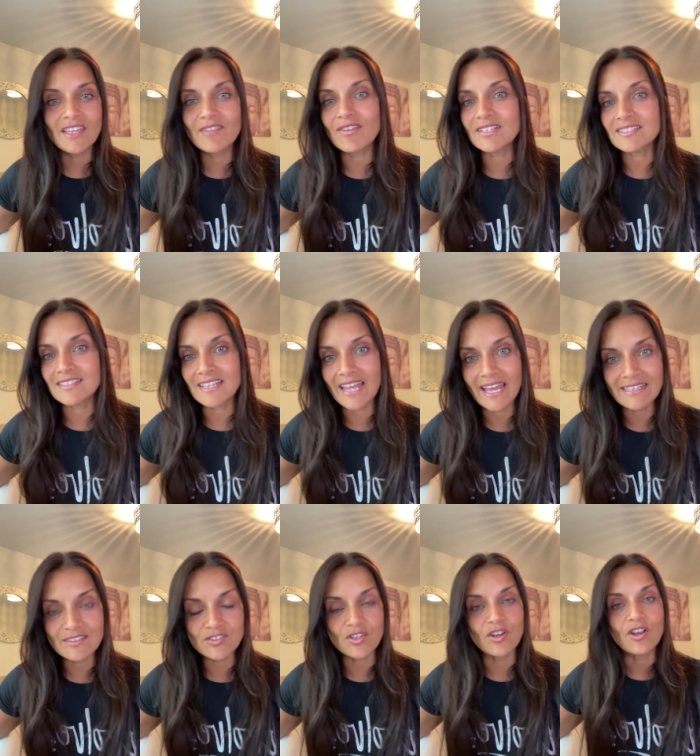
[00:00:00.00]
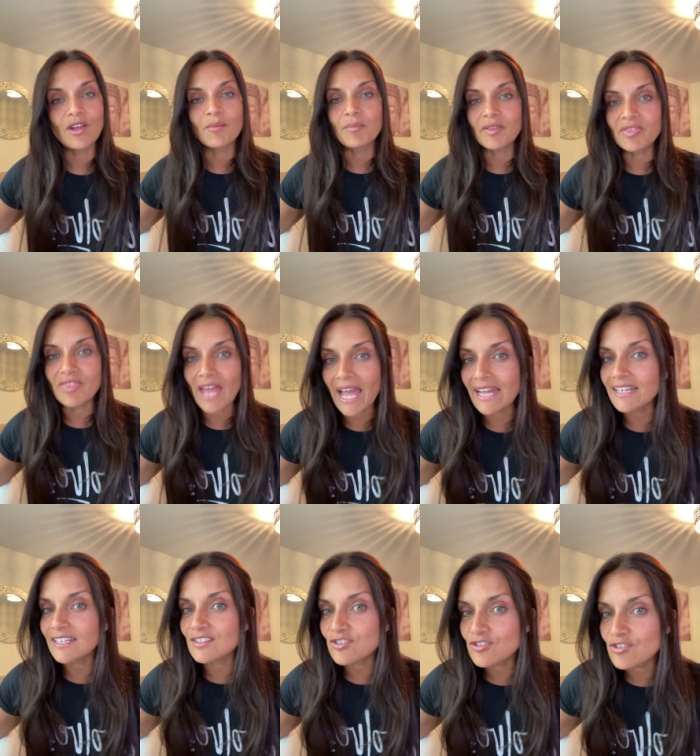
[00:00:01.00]
give us the answer, but
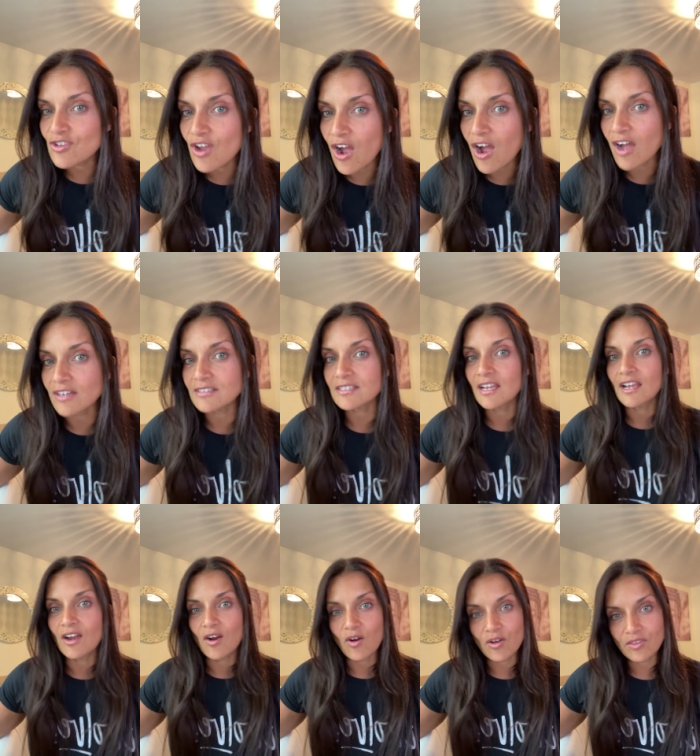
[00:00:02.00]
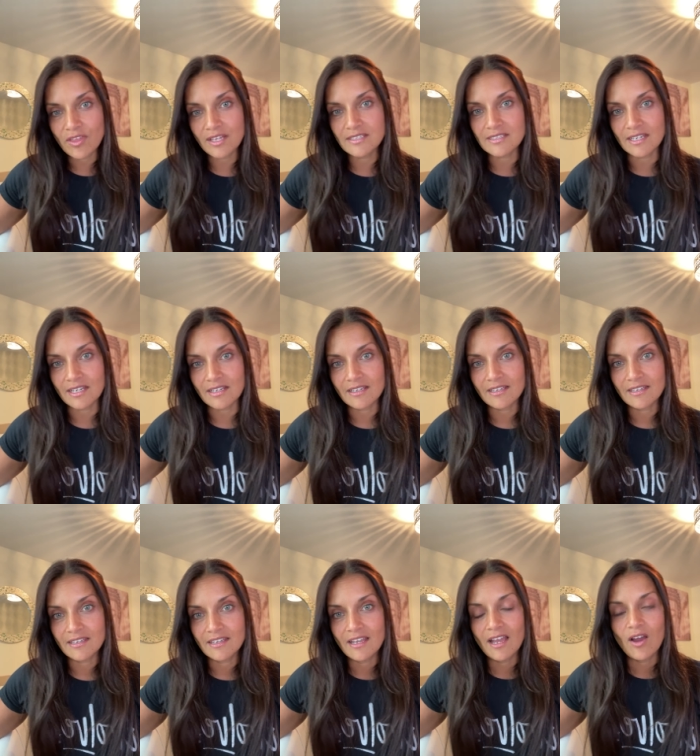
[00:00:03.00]
that is not authentic.
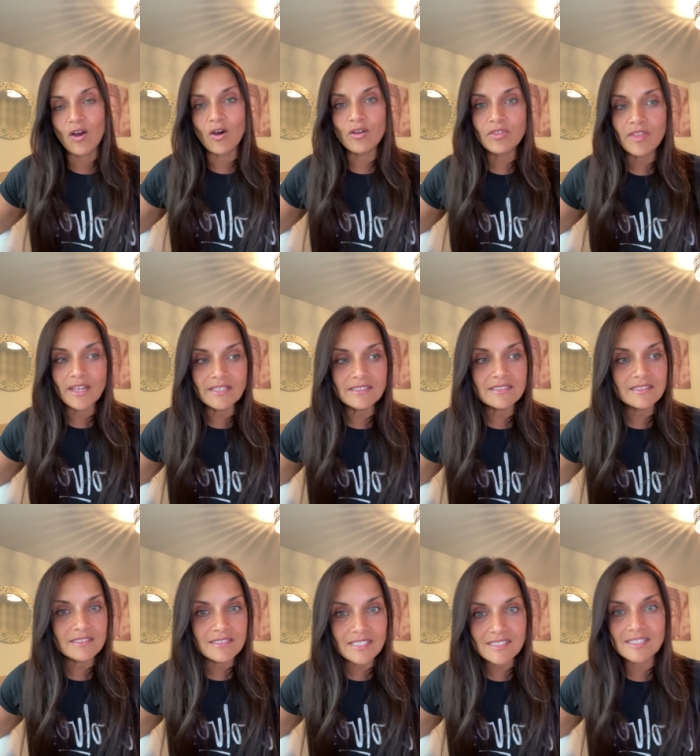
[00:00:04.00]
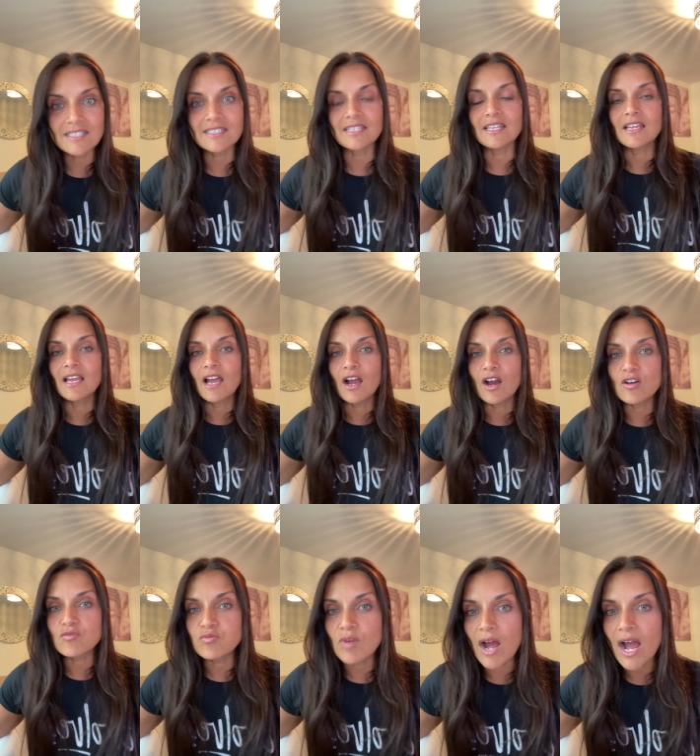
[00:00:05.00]
Authenticity
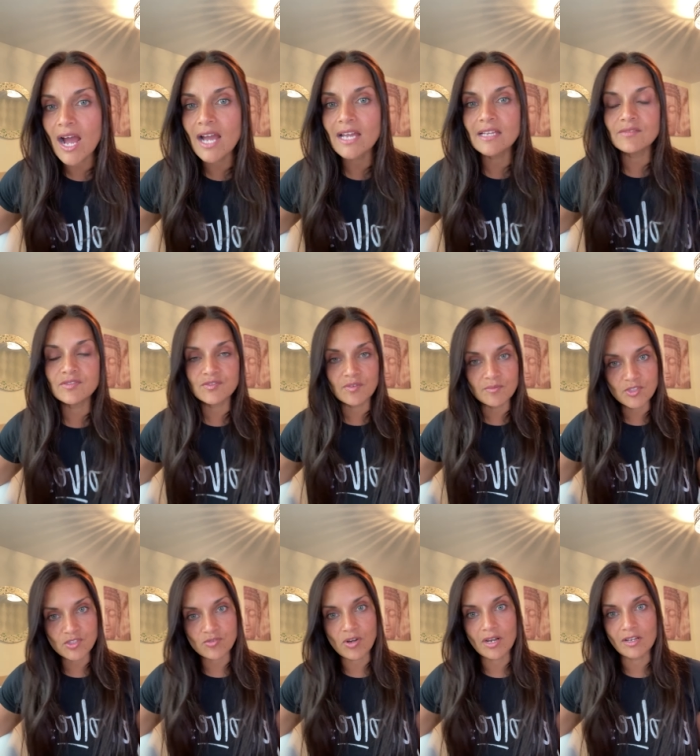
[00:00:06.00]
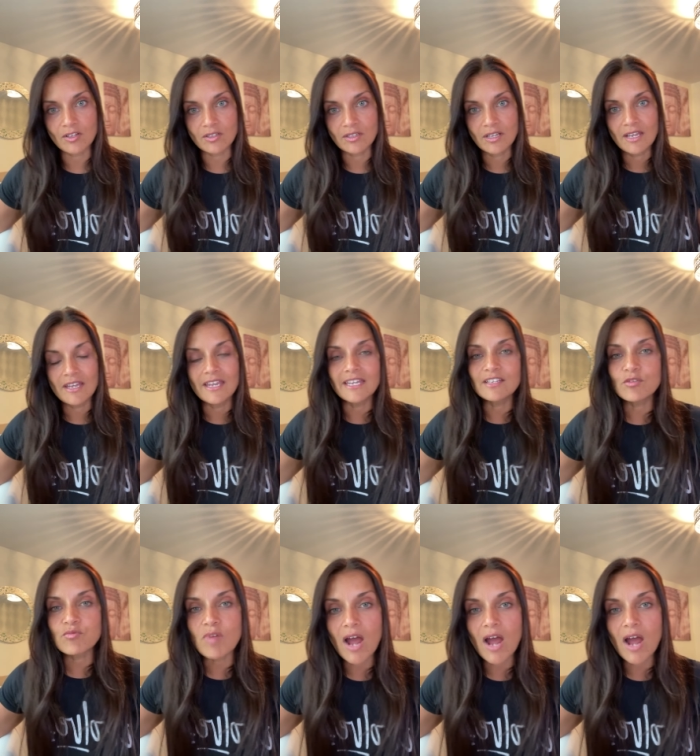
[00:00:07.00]
arrives from struggle, it